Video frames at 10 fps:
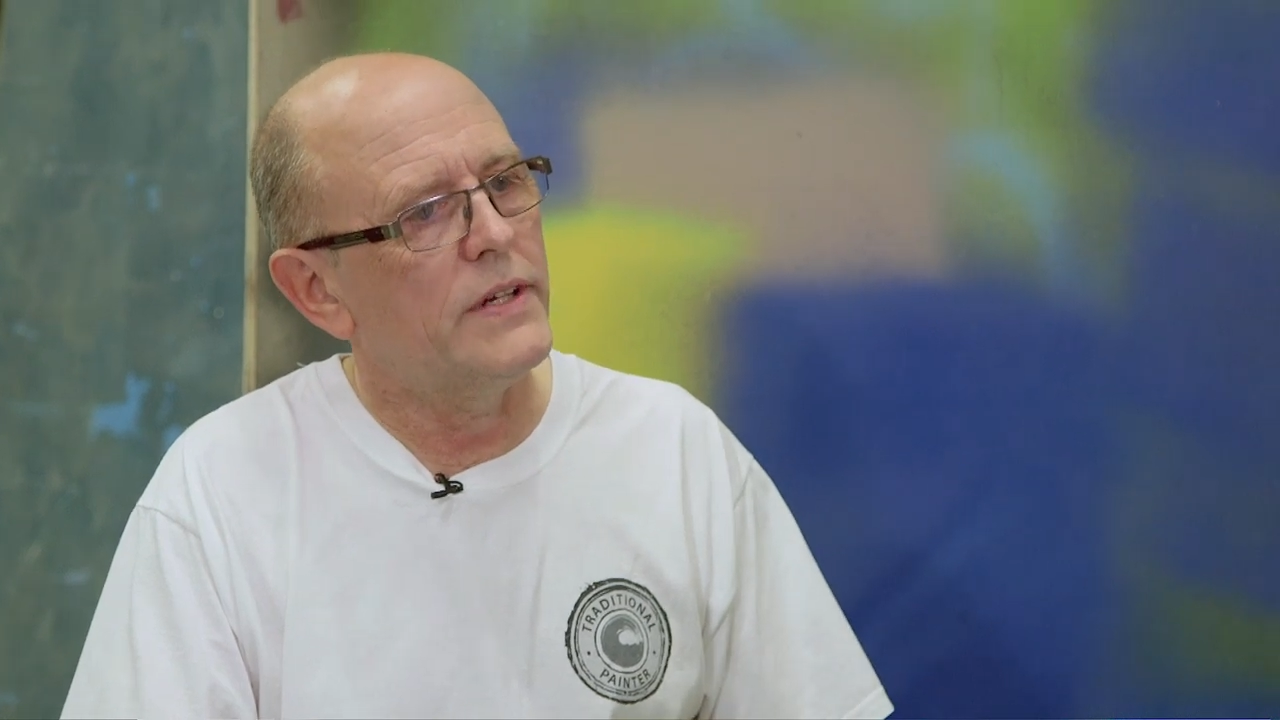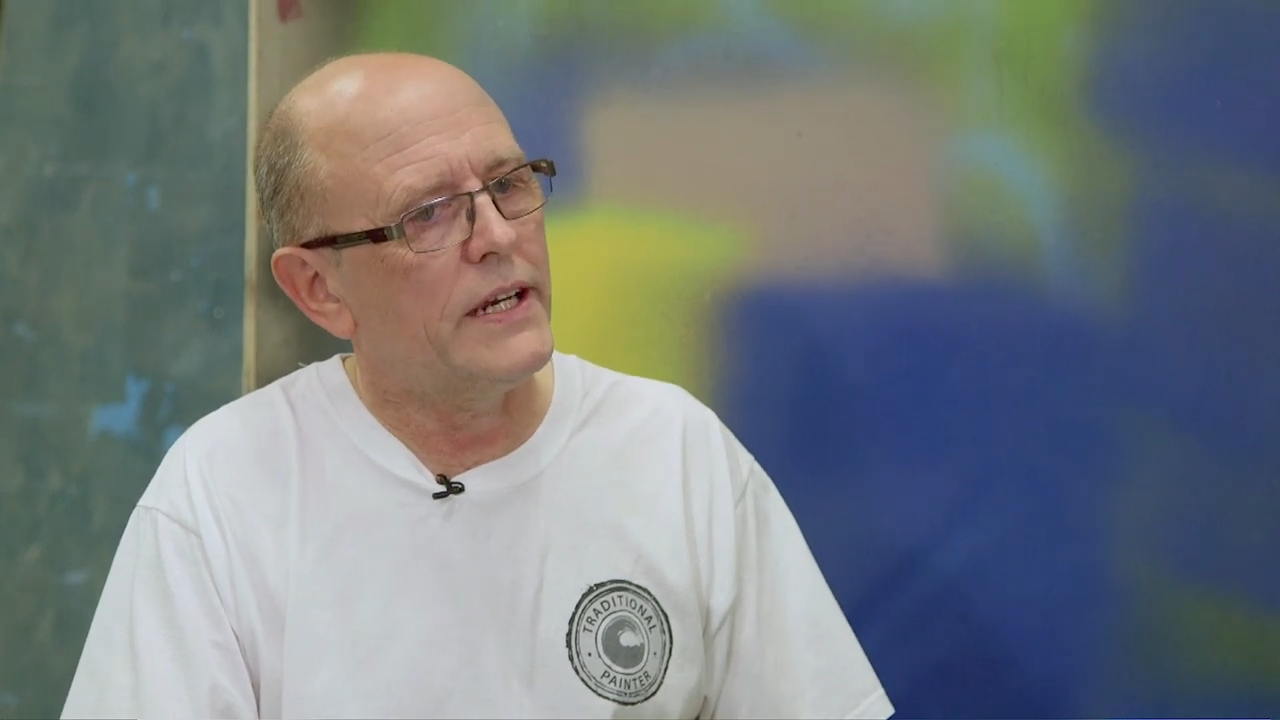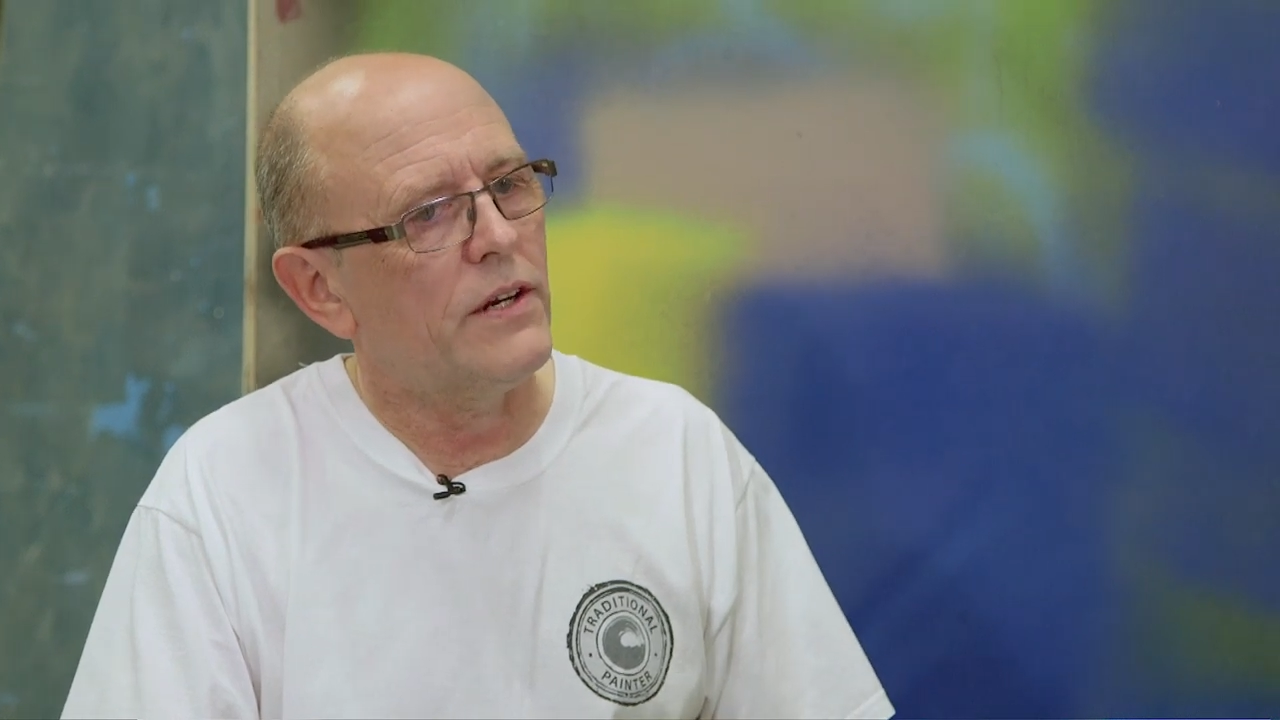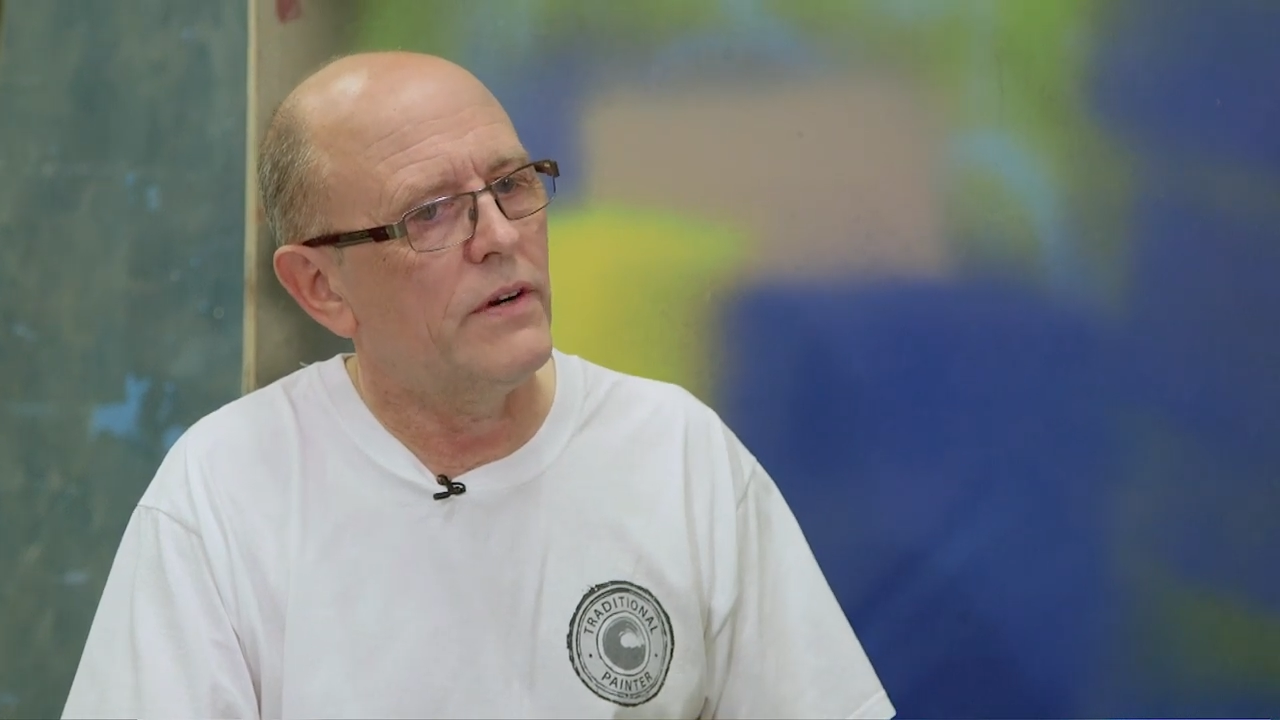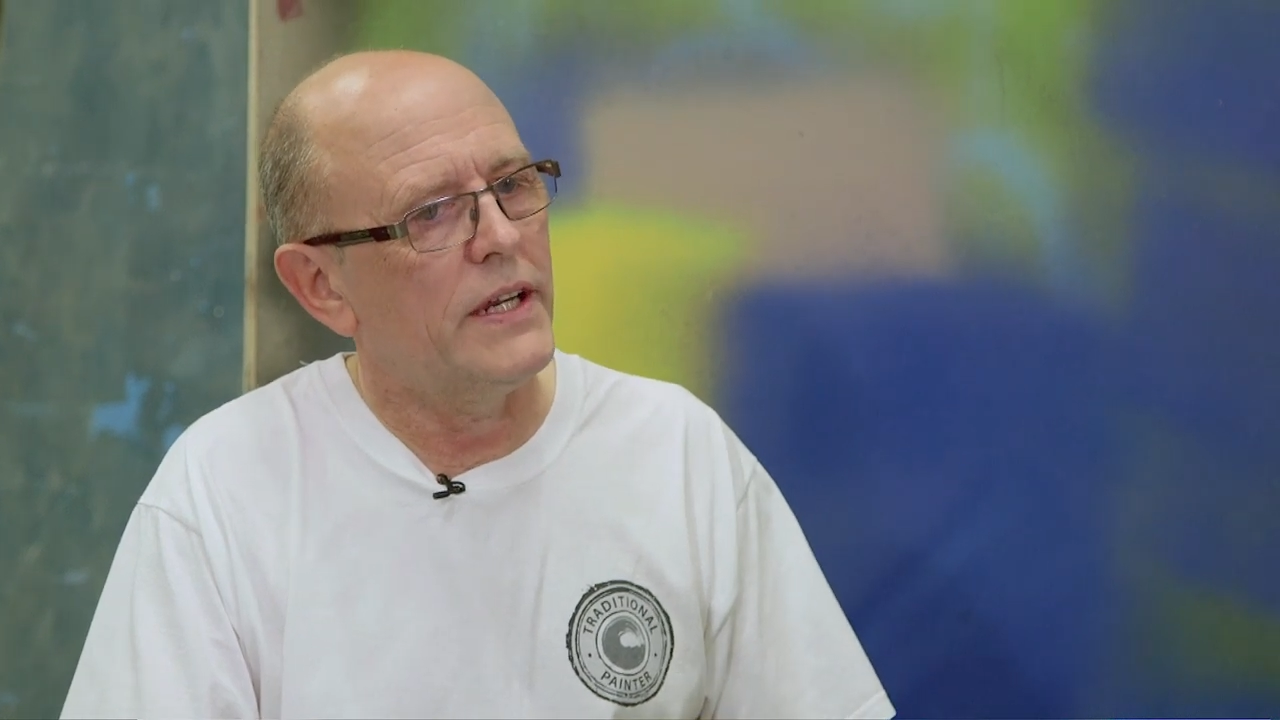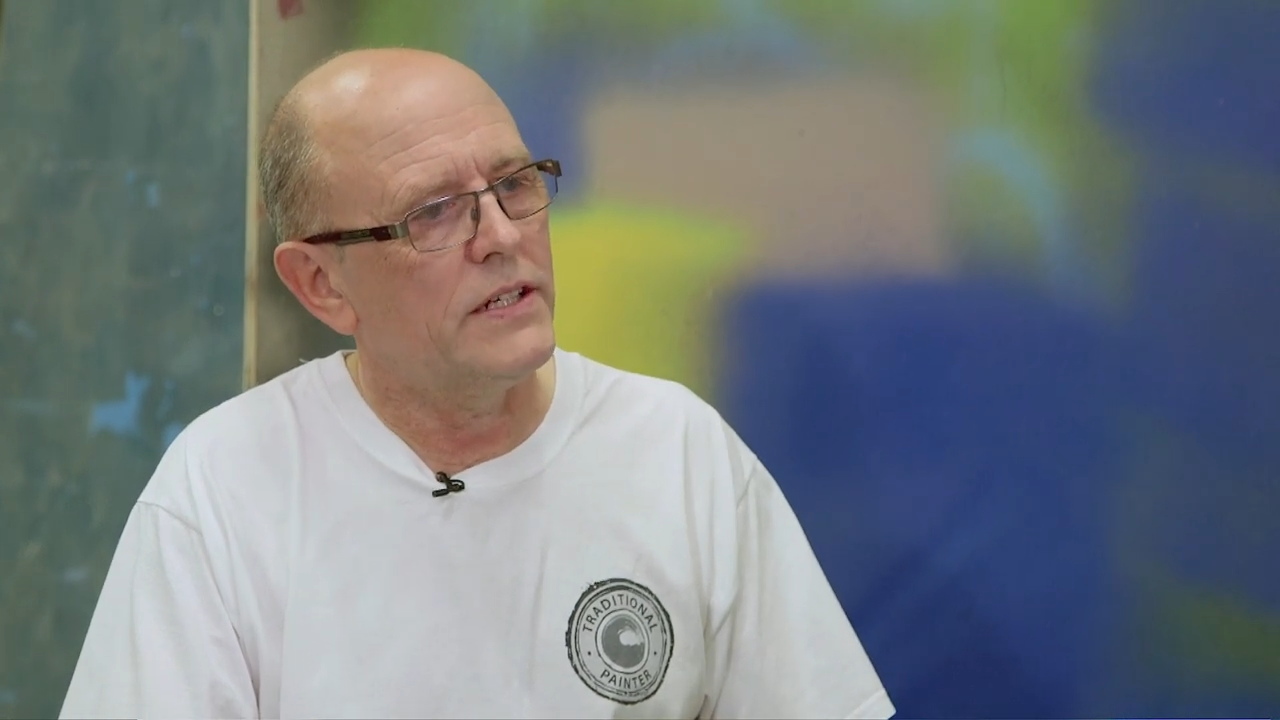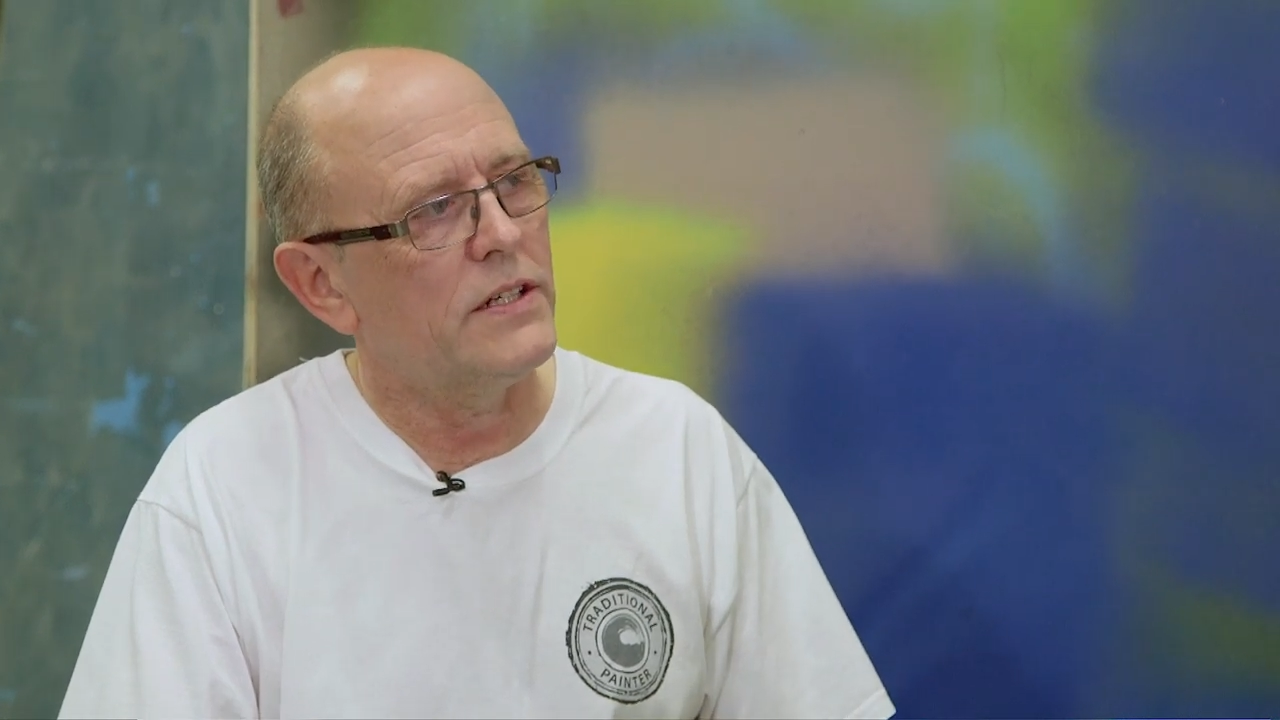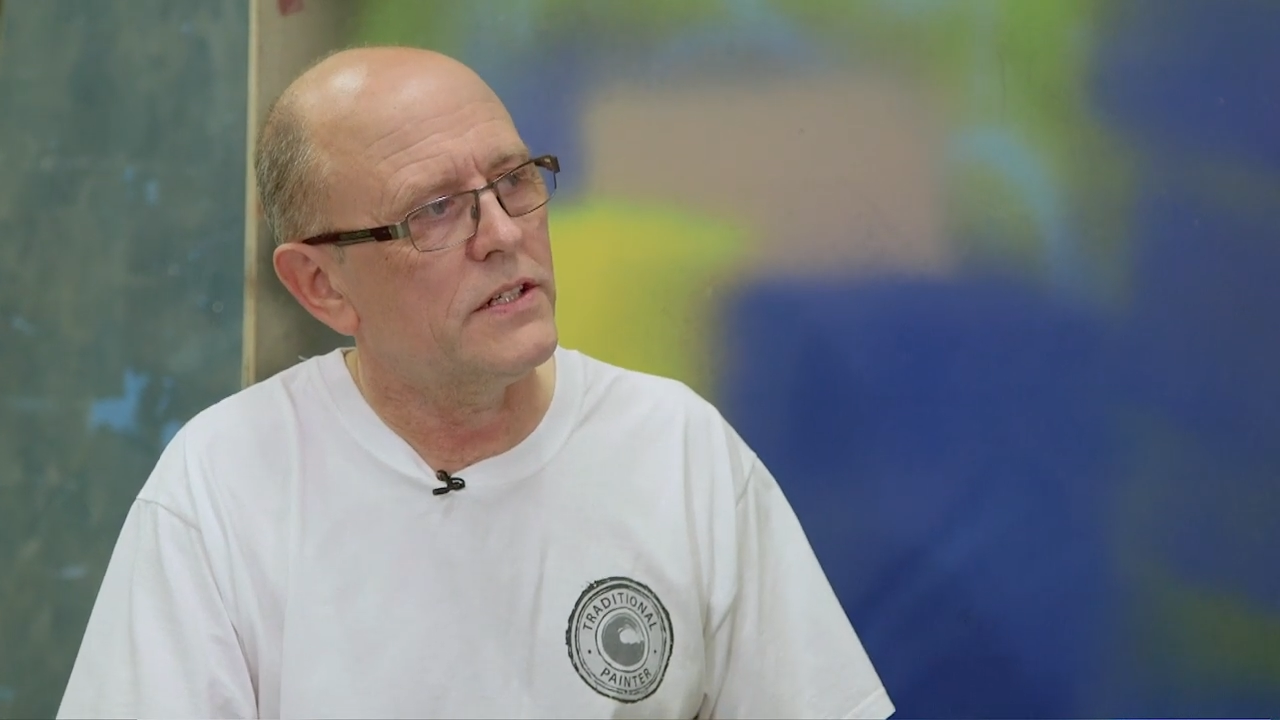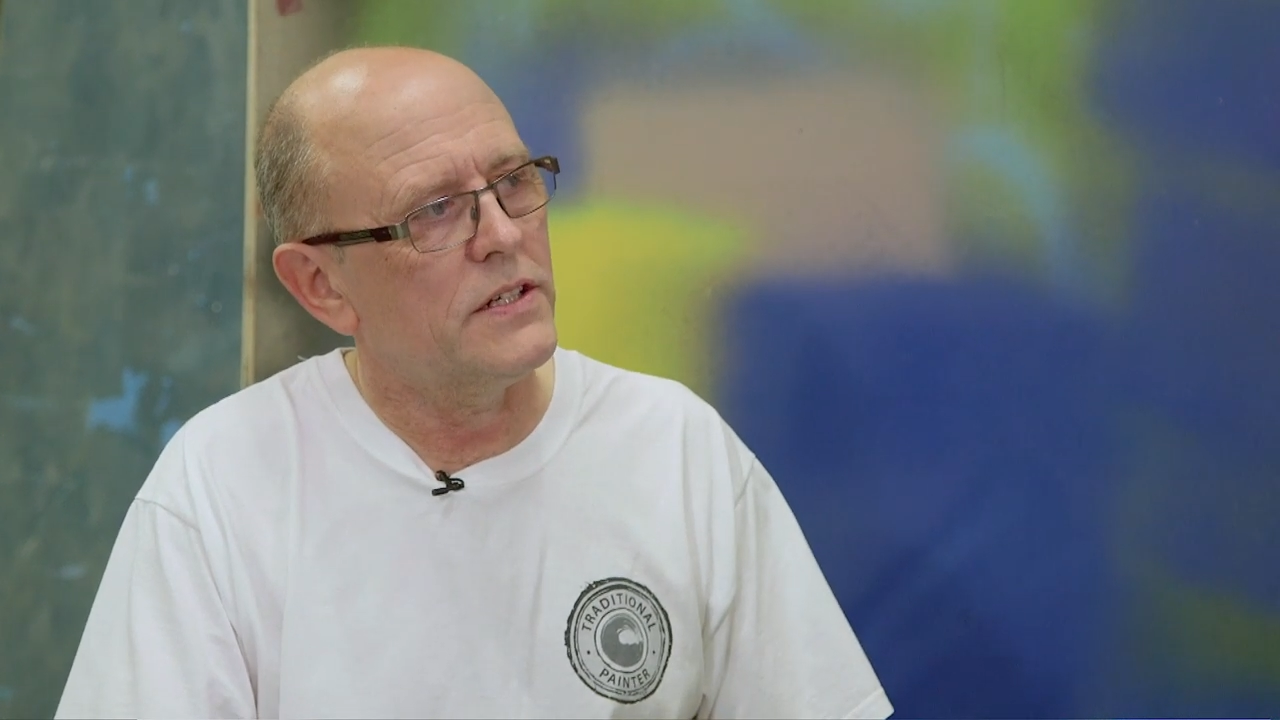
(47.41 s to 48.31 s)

decorators.